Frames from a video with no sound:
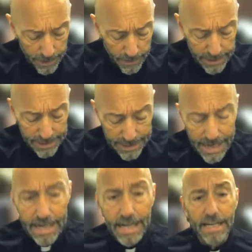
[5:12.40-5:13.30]
The
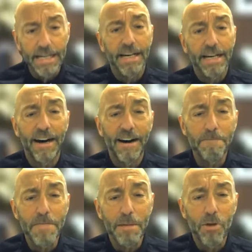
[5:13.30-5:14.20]
synod
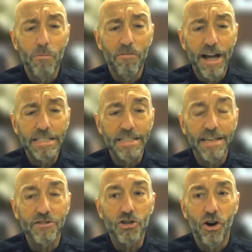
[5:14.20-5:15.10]
that Pope Francis
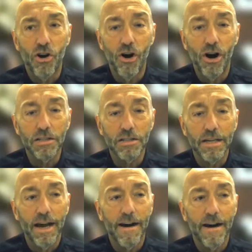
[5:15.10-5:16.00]
has called
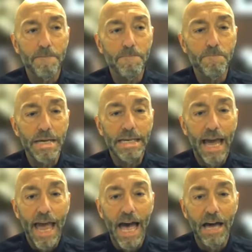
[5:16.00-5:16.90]

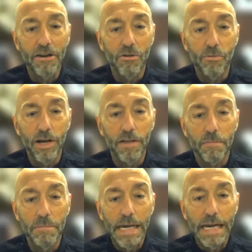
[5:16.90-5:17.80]
began with
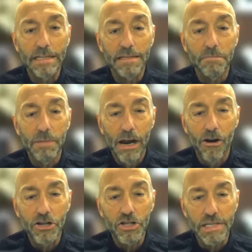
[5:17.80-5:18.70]
meetings in
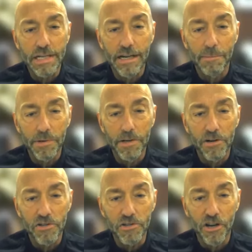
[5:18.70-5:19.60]
parishes a couple of
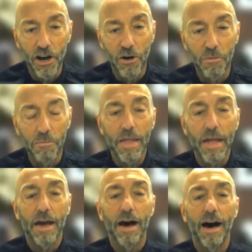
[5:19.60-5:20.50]
years ago.
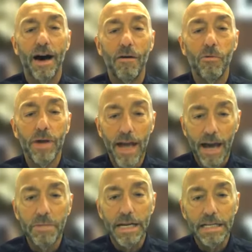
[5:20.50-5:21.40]
We
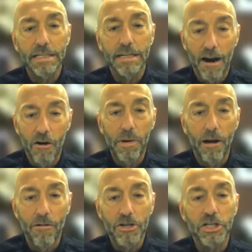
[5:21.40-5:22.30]
had meetings in our
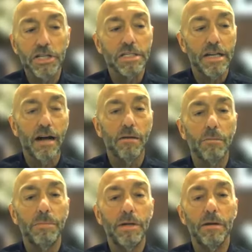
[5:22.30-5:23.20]
parishes, and
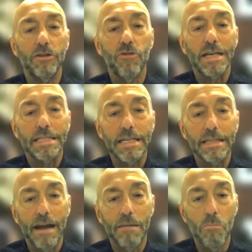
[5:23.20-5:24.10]
I'll be addressing
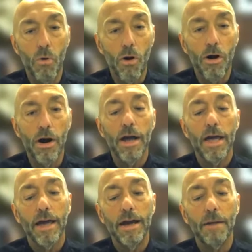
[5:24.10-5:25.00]
that more
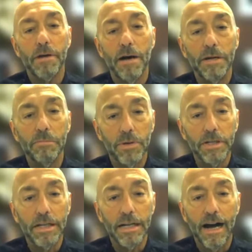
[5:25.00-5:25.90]
in upcoming
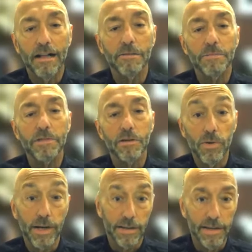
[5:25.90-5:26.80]
bulletin columns and
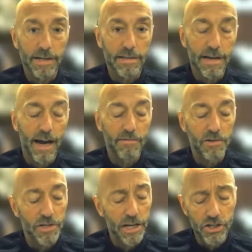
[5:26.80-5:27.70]
quick things
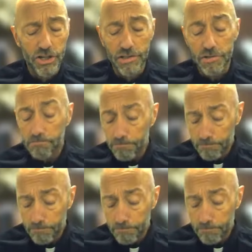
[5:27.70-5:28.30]
conversations.